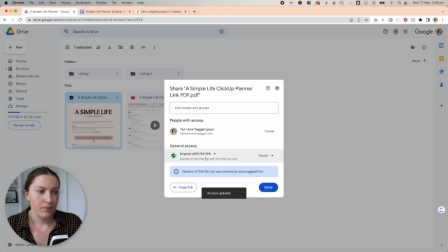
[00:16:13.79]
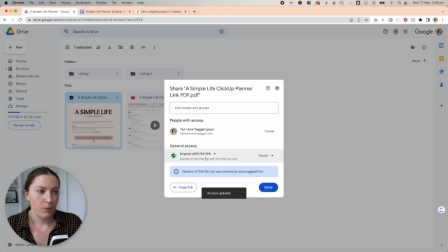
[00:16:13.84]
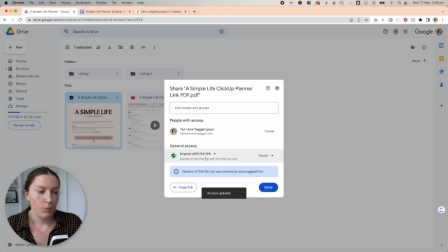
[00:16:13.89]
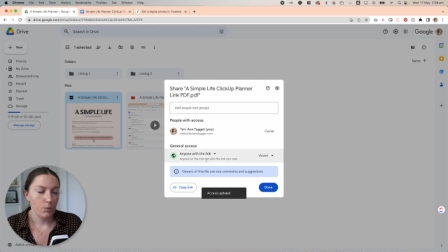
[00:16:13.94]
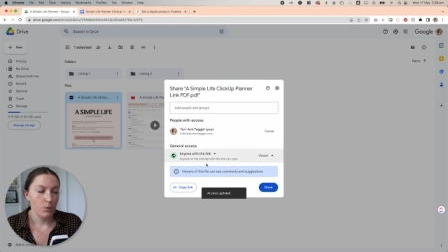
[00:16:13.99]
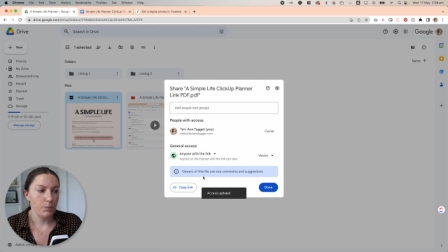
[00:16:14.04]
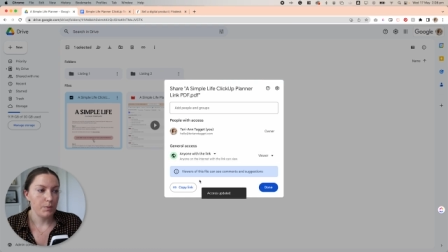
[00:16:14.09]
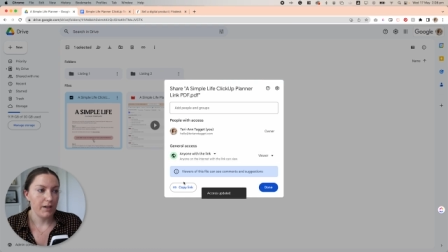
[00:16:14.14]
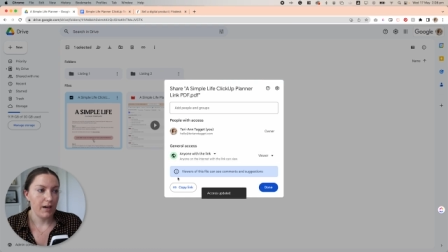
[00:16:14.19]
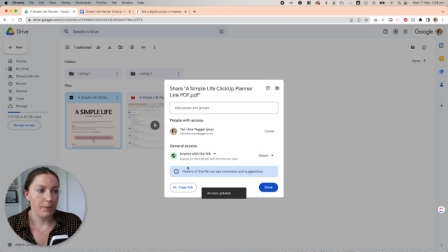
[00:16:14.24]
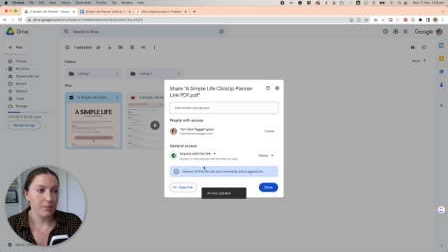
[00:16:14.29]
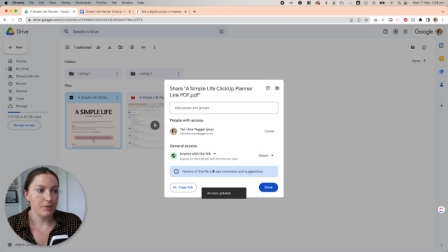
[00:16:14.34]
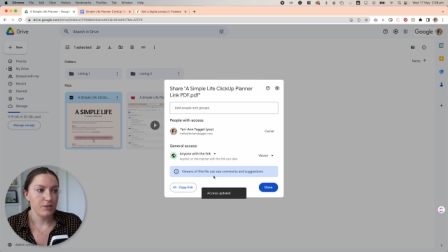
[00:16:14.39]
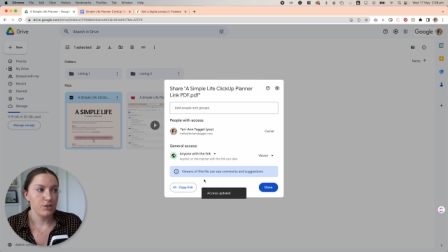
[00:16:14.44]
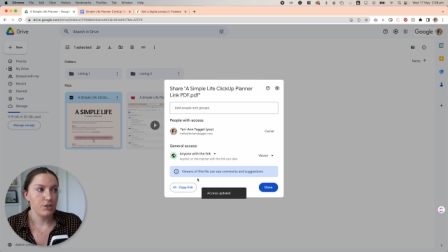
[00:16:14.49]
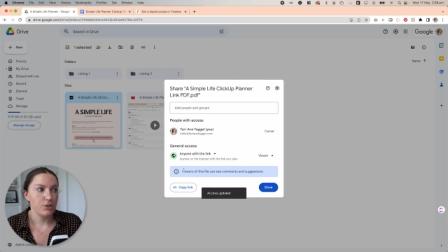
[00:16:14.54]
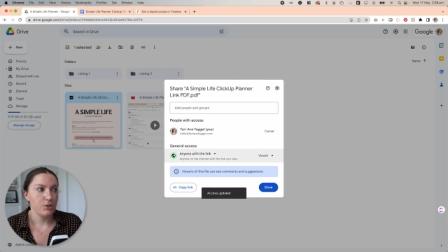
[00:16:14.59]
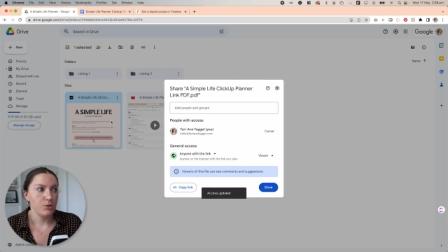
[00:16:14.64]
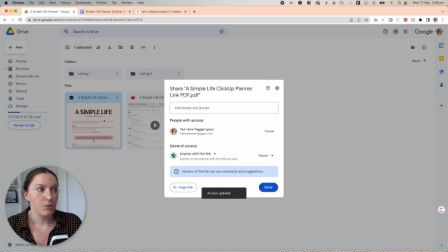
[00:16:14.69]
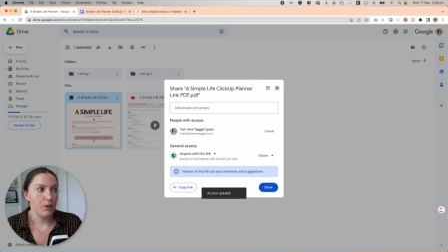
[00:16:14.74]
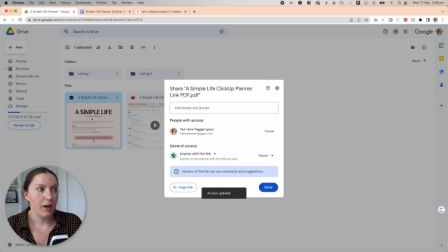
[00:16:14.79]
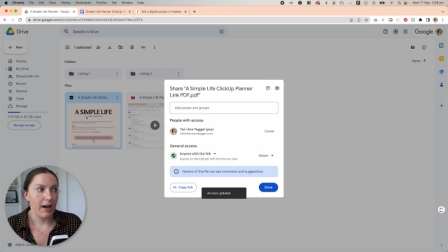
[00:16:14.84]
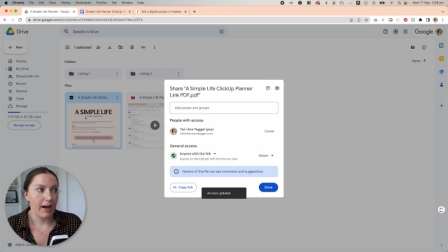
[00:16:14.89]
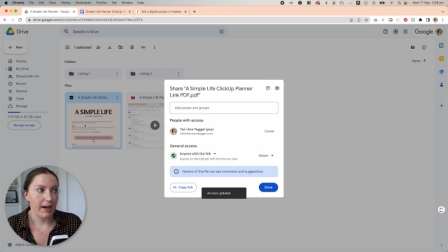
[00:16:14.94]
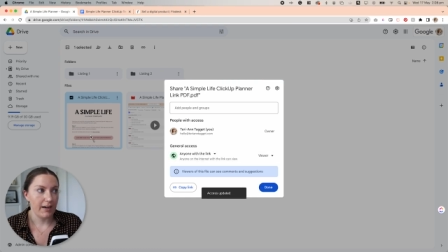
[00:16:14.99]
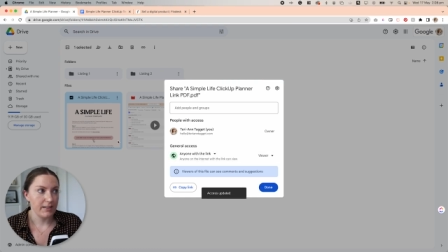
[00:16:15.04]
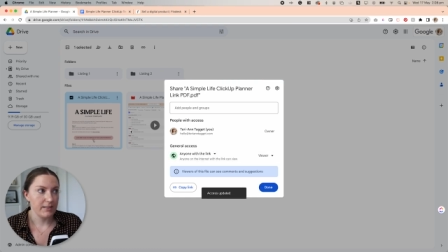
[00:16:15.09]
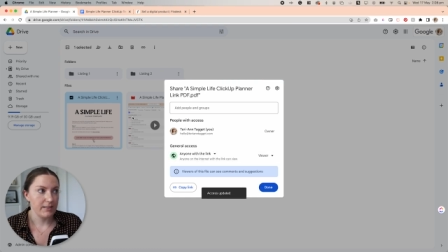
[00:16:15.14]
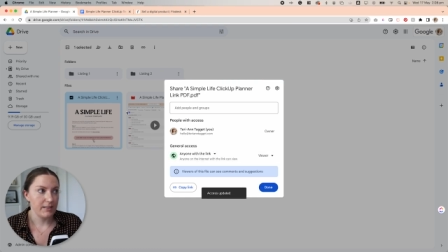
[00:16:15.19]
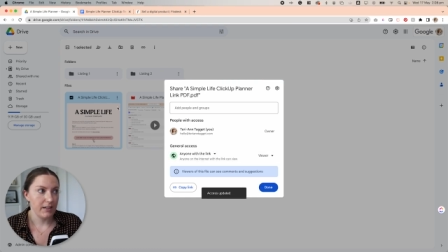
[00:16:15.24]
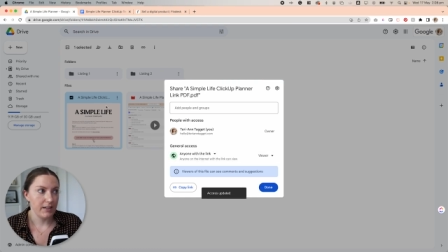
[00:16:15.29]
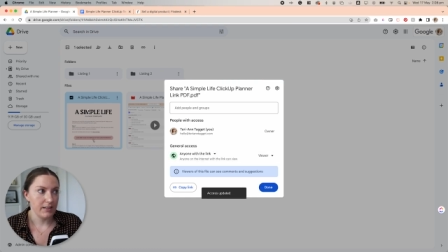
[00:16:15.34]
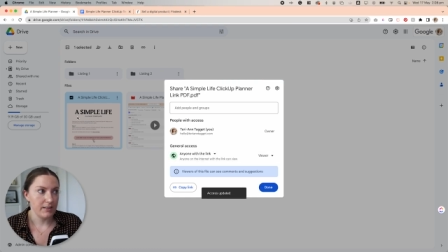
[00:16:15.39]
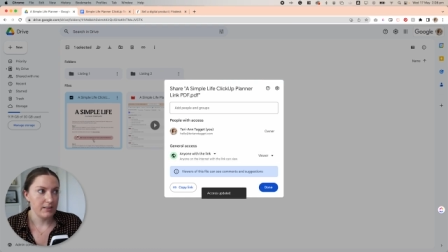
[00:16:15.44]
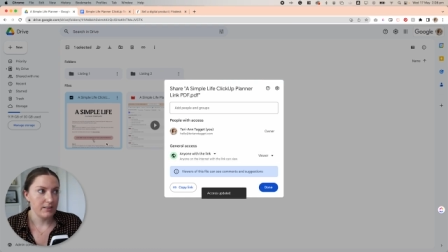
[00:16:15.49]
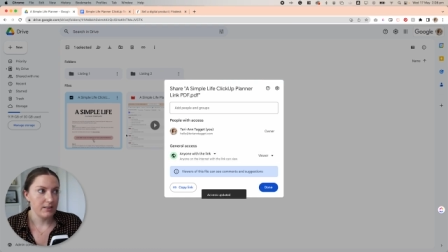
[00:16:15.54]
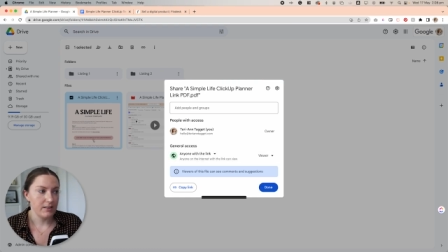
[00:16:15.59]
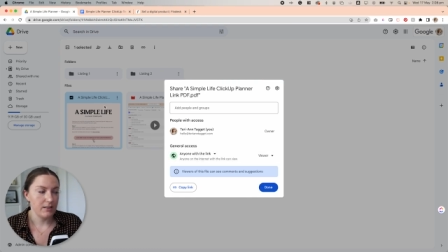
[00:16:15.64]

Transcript: will be able to access